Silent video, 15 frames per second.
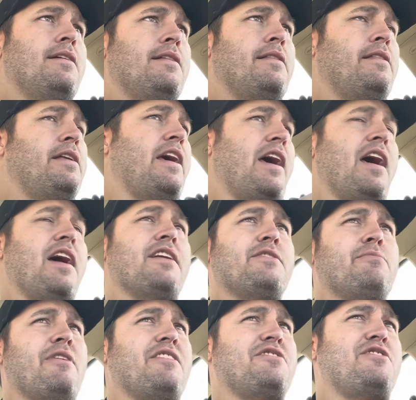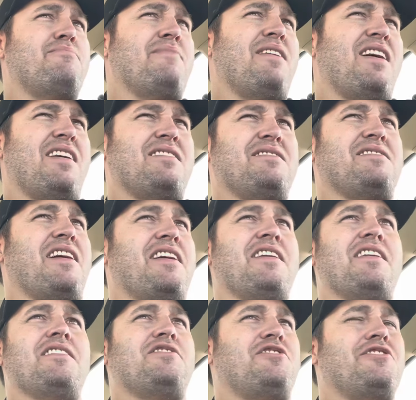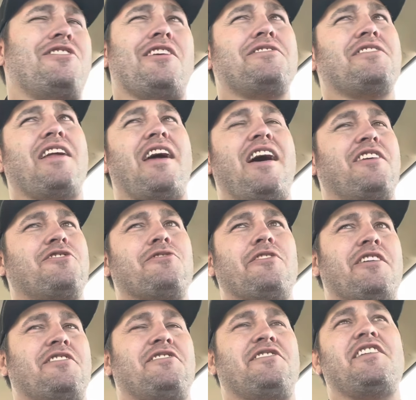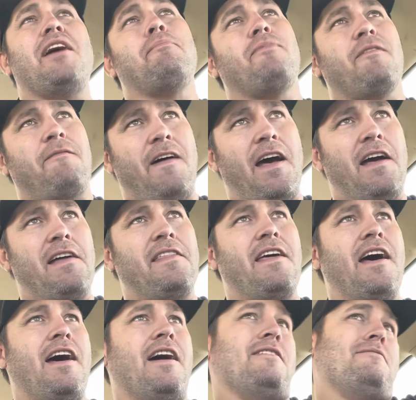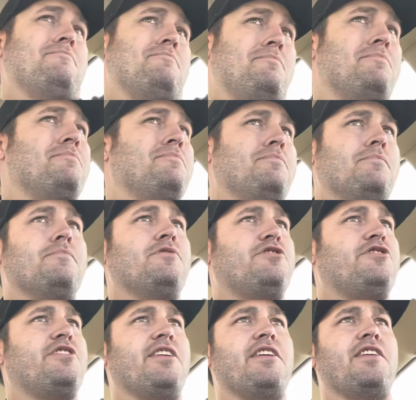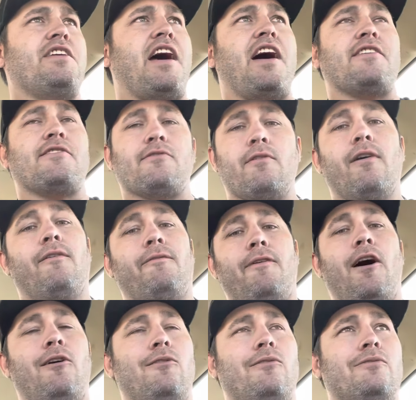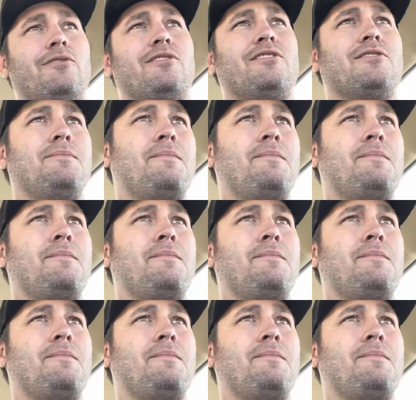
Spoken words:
The ex-wife, she might say it, she doesn't actually accept the fact that she has her own faults.